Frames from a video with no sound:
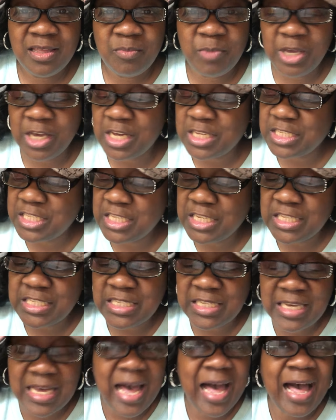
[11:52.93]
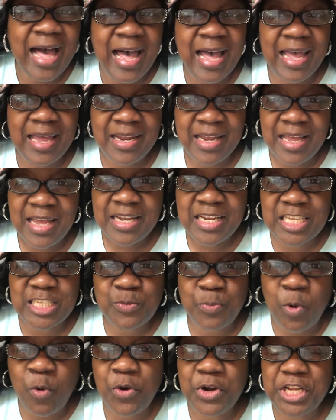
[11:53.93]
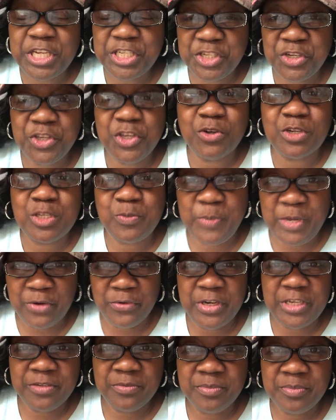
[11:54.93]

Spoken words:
because it is God that's pouring into your spirit